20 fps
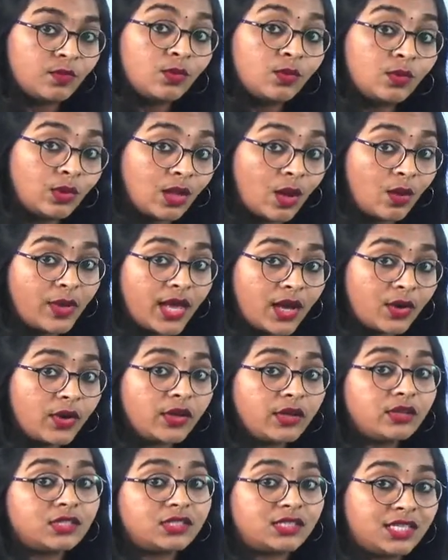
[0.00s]
Now we are
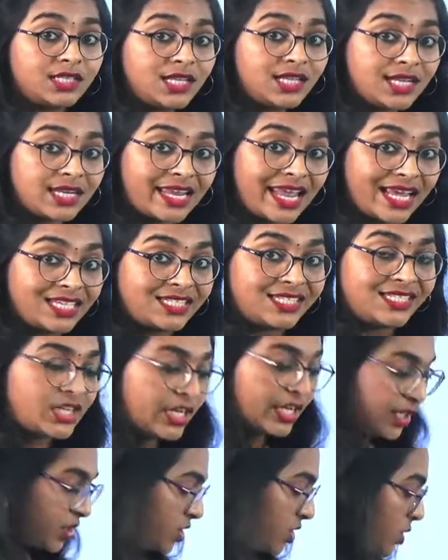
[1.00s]
going to see the next
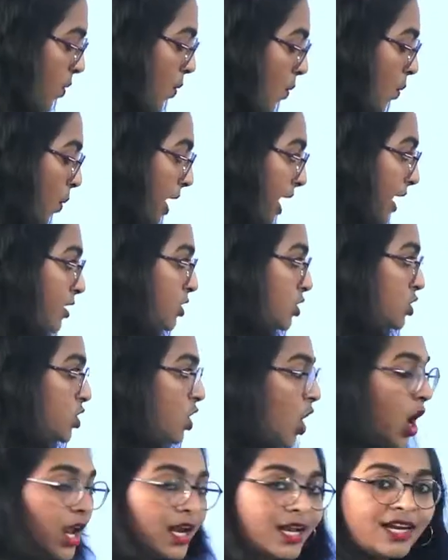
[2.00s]
change, where
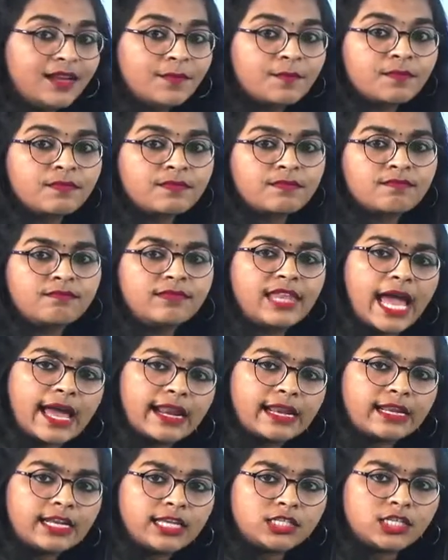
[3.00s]
solid
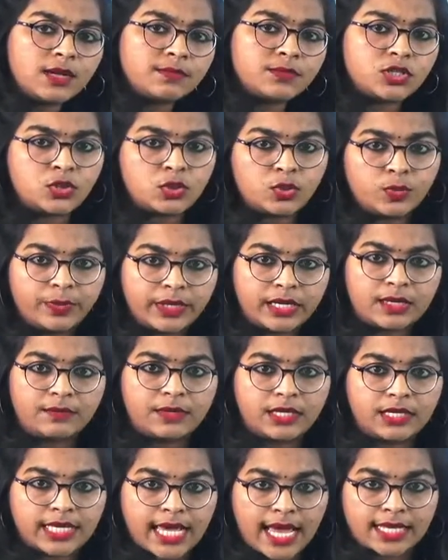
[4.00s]
directly jumps to become
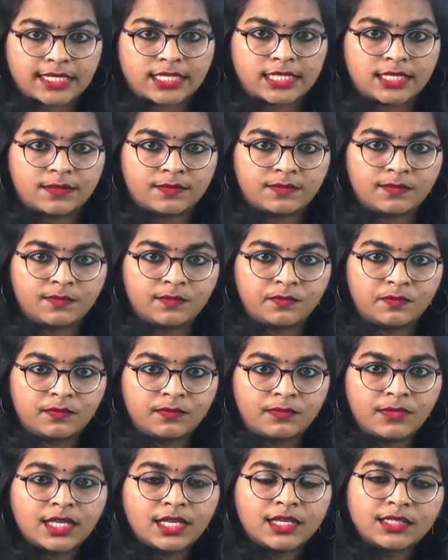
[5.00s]
a gas.
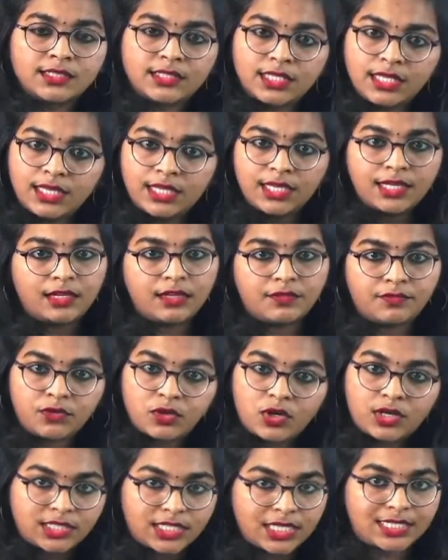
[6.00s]
See here, if you
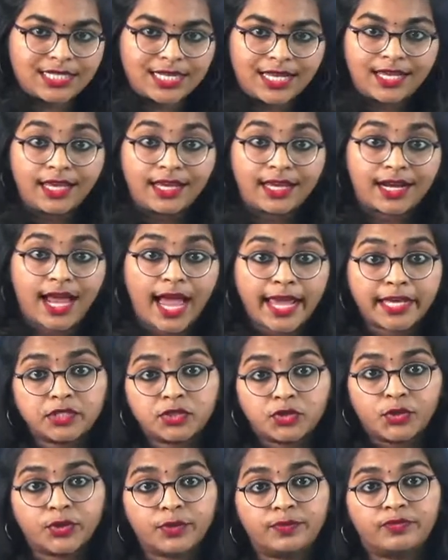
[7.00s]
are just taking an ice
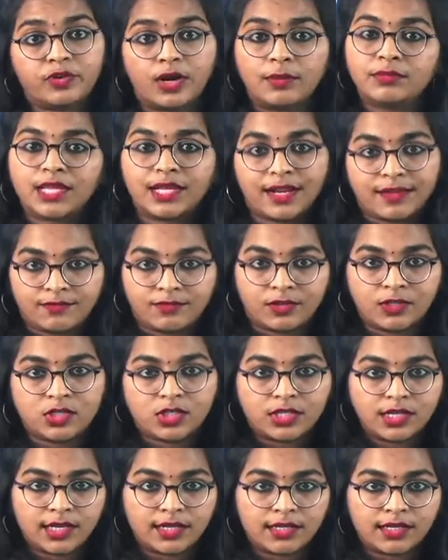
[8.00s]
cube from the
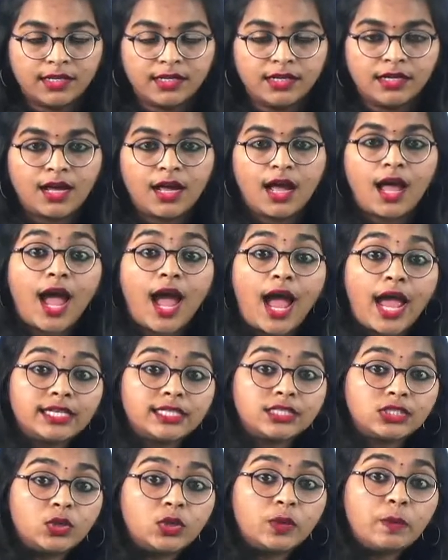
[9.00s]
refrigerator,
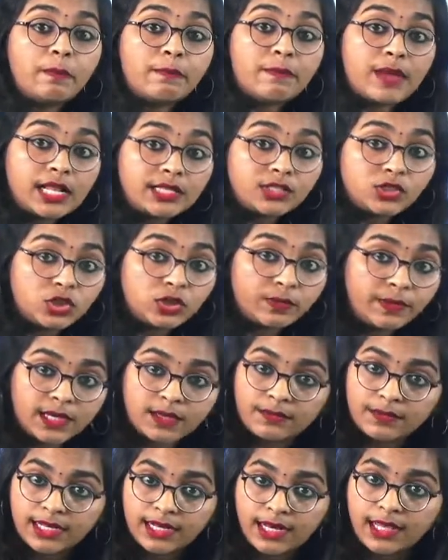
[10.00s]
ice cube melts to
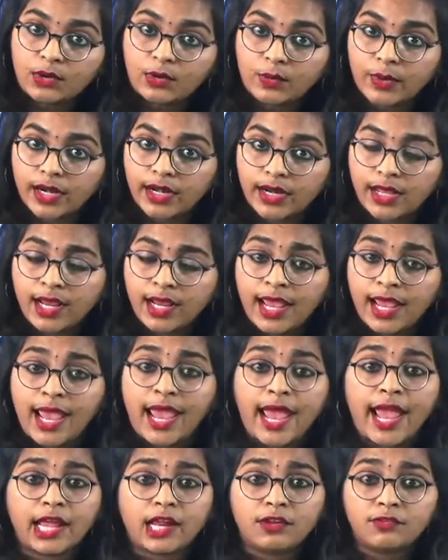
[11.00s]
become a liquid.
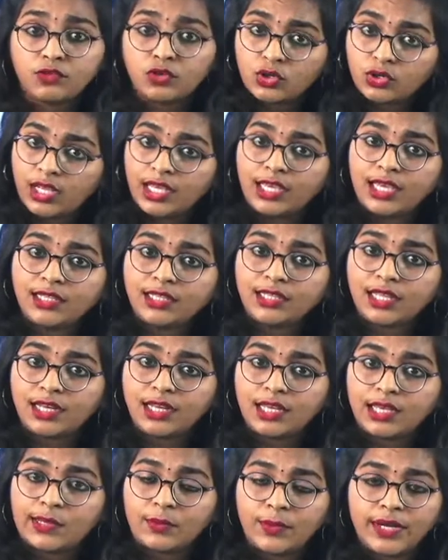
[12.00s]
And if you are taking the
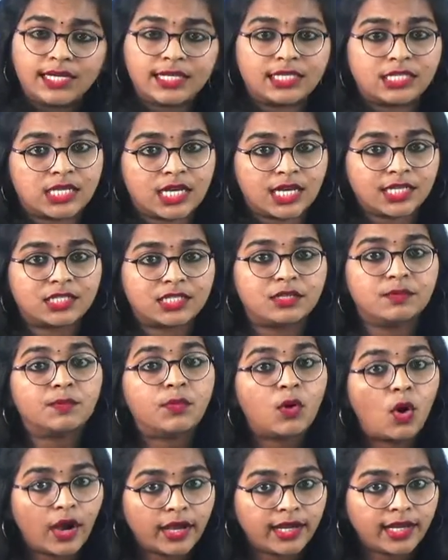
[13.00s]
liquid, just
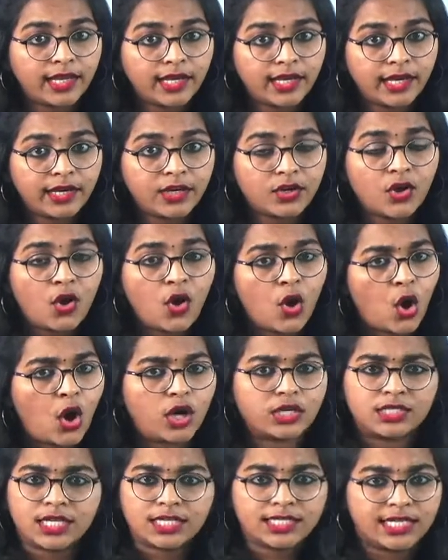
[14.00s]
boiling it or
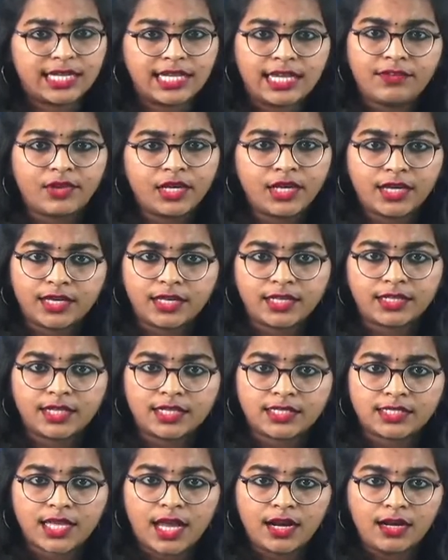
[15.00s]
just leaving it in the
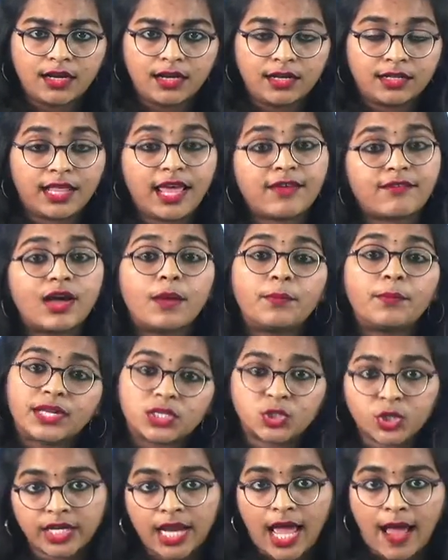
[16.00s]
sun, the
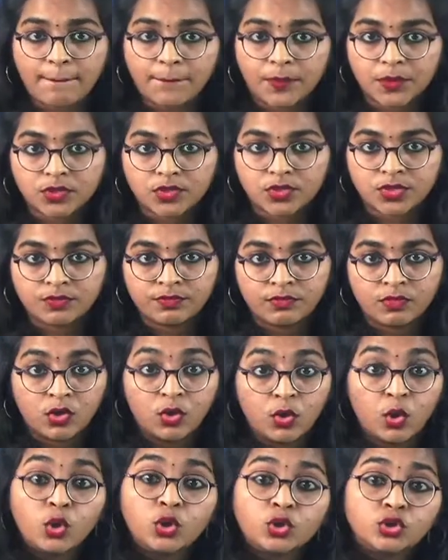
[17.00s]
evaporation happens.
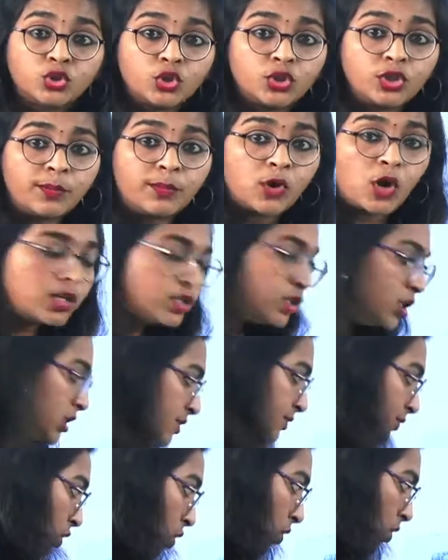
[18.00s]
So the process
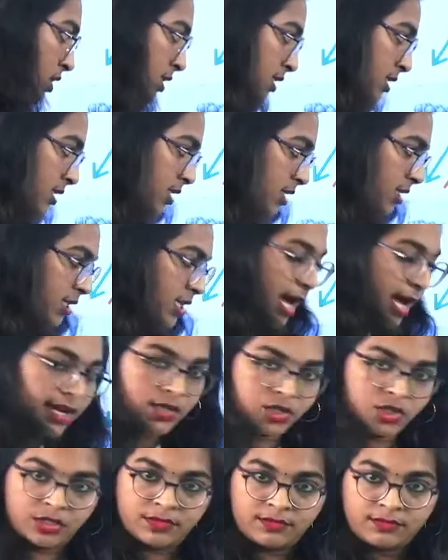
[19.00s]
flow is this
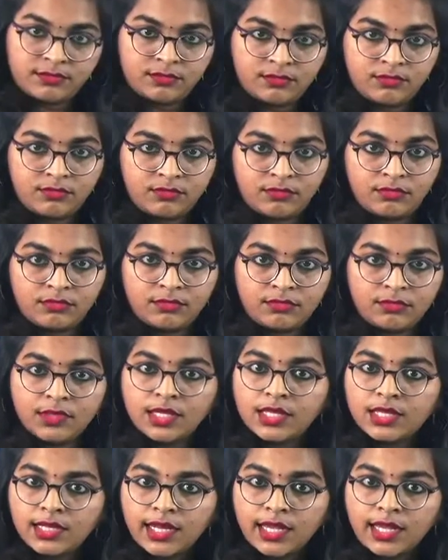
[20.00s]
direction,
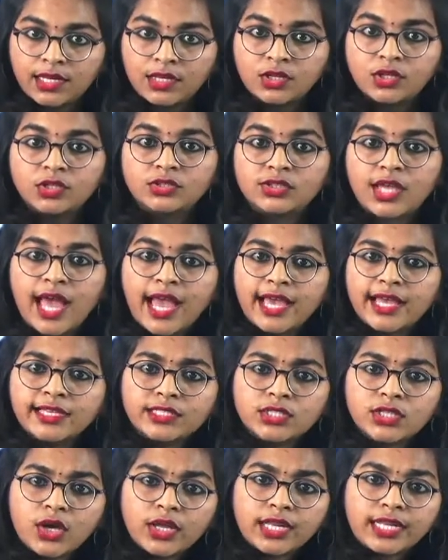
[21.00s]
right? So as
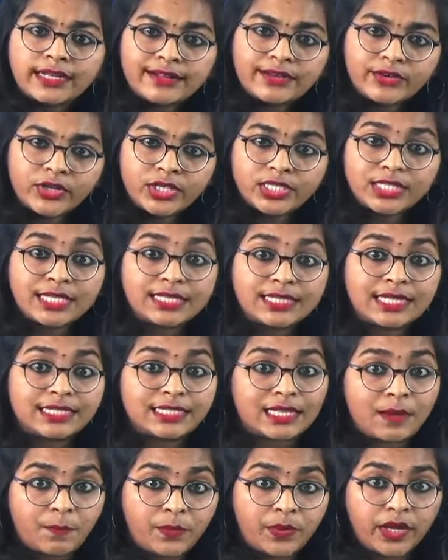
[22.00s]
you are increasing the
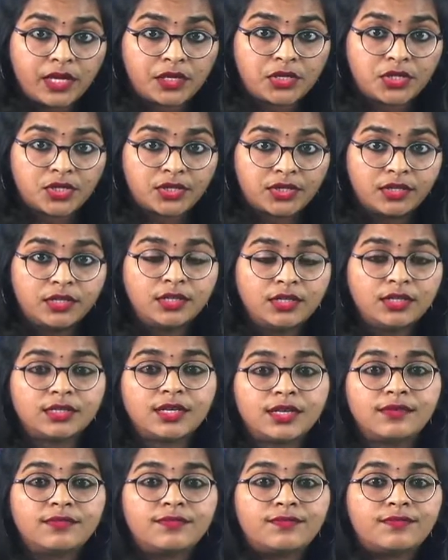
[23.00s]
temperature,
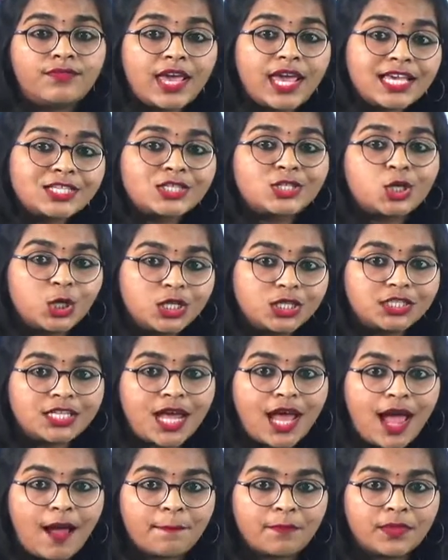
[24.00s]
phase change
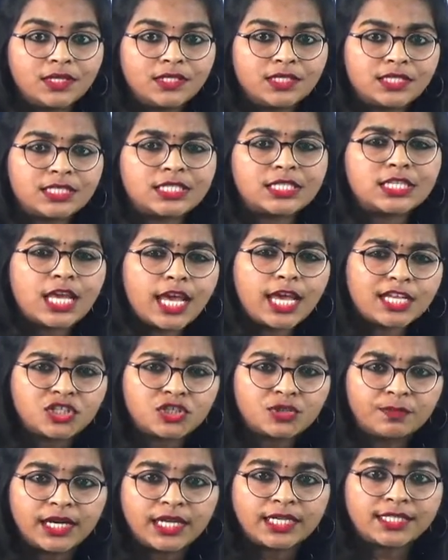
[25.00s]
happens
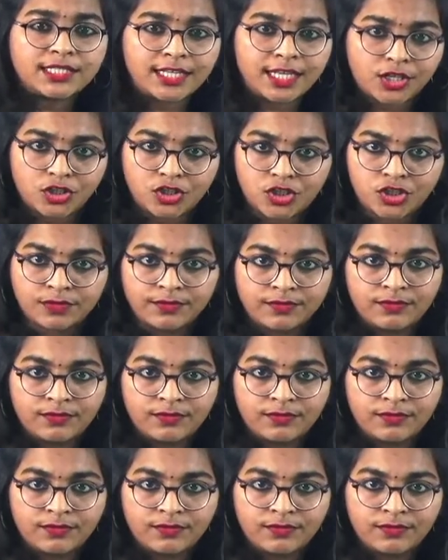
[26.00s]
stage by stage.